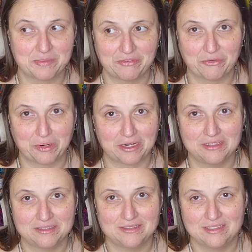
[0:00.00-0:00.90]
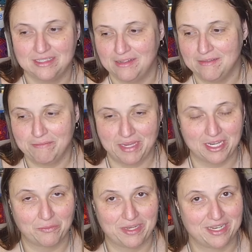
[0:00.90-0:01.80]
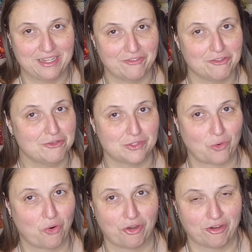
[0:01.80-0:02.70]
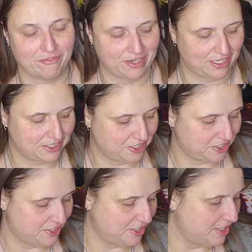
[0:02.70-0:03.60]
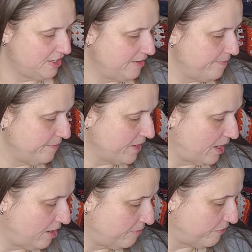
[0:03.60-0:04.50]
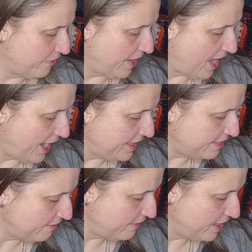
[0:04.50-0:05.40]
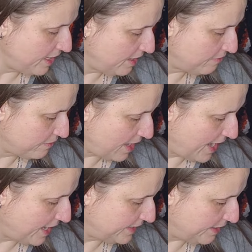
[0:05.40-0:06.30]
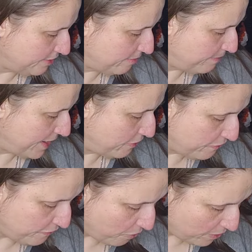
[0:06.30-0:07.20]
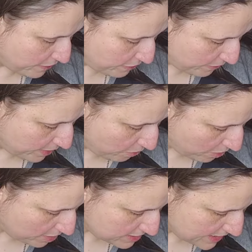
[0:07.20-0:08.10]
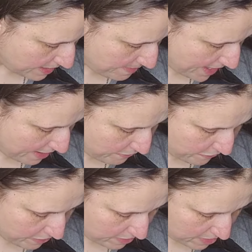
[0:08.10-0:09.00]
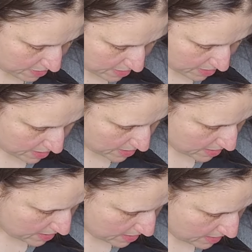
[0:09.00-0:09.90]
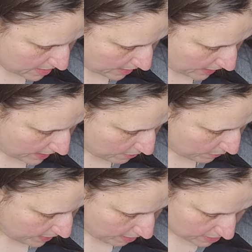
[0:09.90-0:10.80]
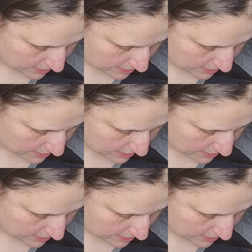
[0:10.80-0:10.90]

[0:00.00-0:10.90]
before, meaning we didn't even lose a quarter of an inch. Um, for the height of it, if I had down about four and three quarters, hi Mav, and we are